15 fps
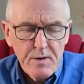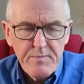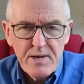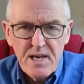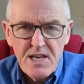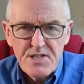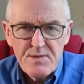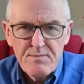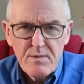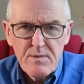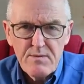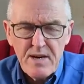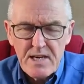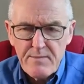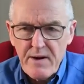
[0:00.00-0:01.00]
population,
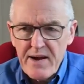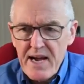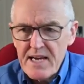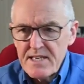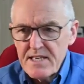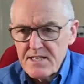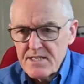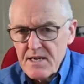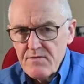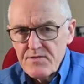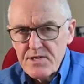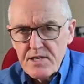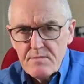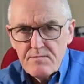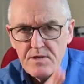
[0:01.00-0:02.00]
probably around about AD 70.